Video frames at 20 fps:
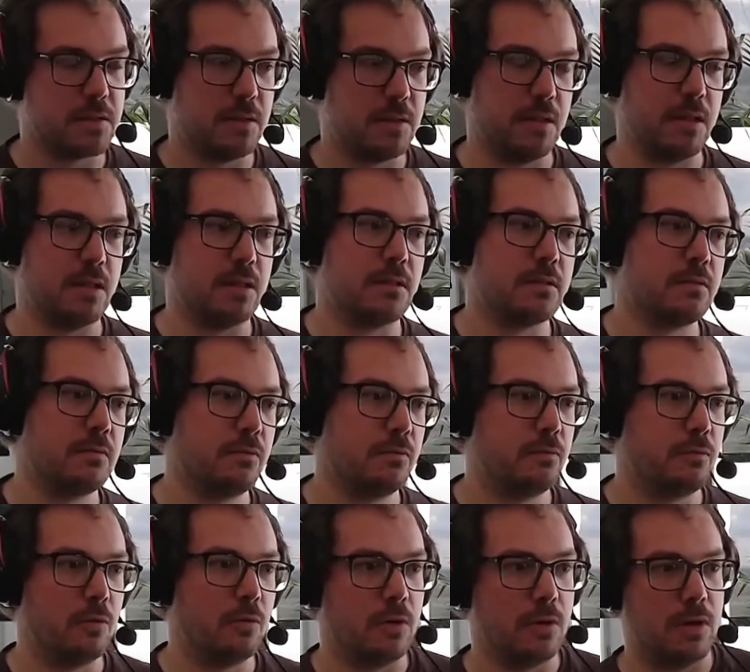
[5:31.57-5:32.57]
and
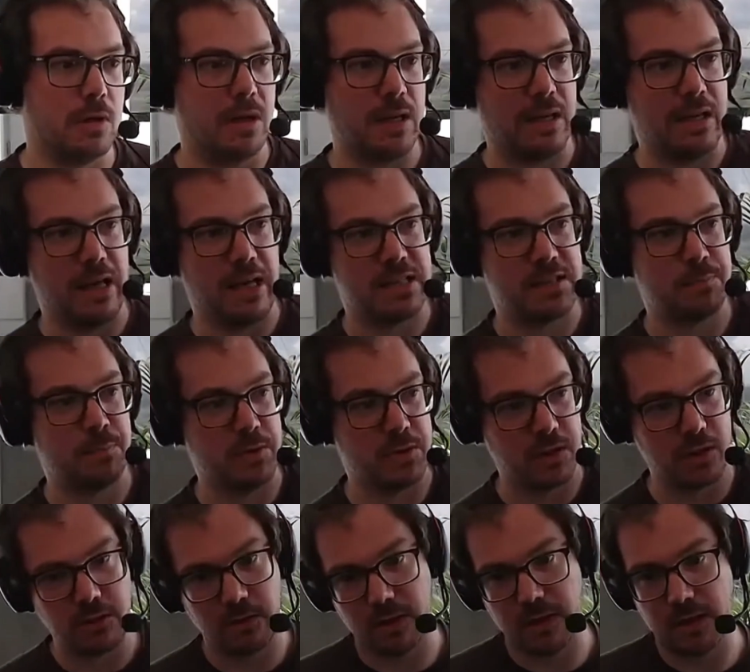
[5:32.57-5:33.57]
for us
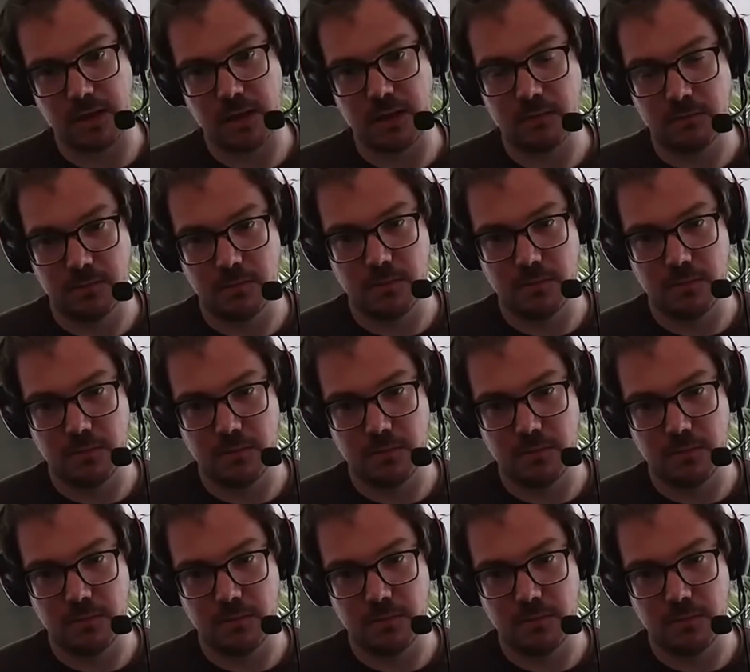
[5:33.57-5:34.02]
particular,